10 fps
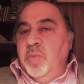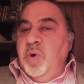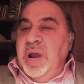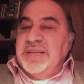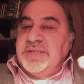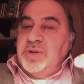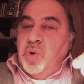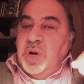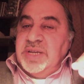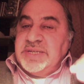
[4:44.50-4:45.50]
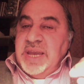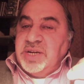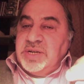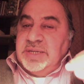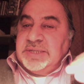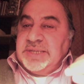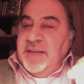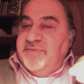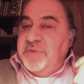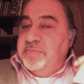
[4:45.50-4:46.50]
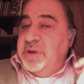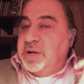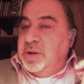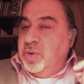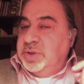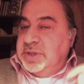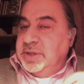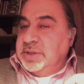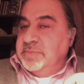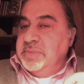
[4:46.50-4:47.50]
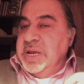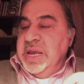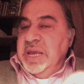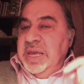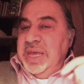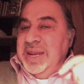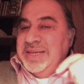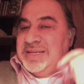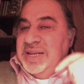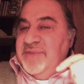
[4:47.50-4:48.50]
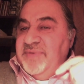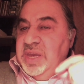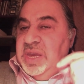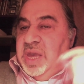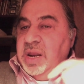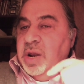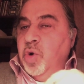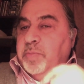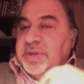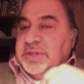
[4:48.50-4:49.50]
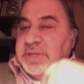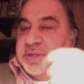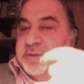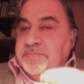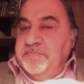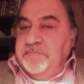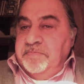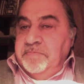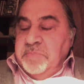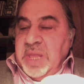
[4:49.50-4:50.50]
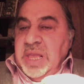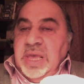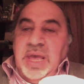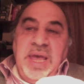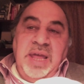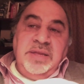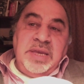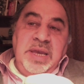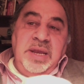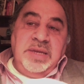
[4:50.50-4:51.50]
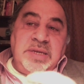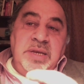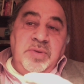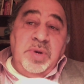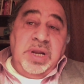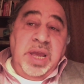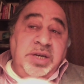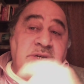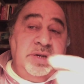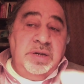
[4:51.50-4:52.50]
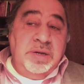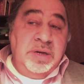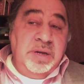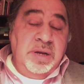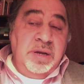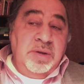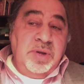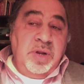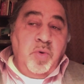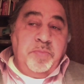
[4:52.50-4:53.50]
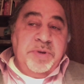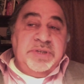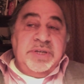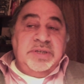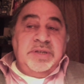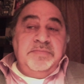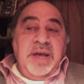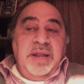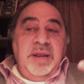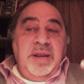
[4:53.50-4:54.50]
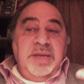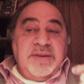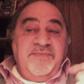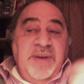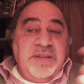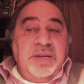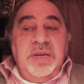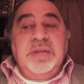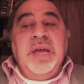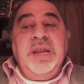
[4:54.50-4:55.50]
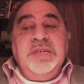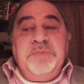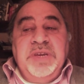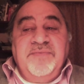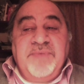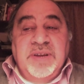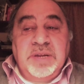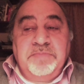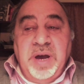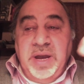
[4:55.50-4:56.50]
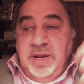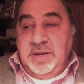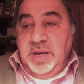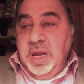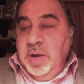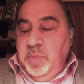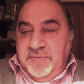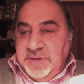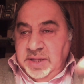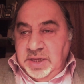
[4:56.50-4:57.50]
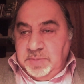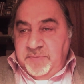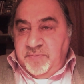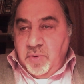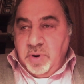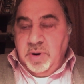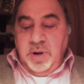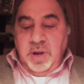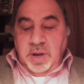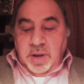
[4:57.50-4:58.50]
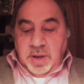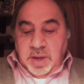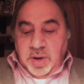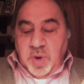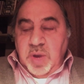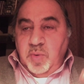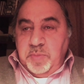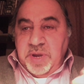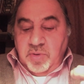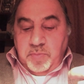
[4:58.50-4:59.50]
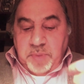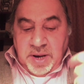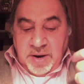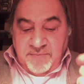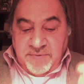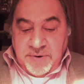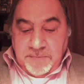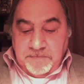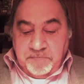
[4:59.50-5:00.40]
whereas the organization itself may be a closed system. It is living in an open system, and it is in relation to that open system, and it is affecting it and is being affected by it. We've said this before. In a way, we're being repetitive here.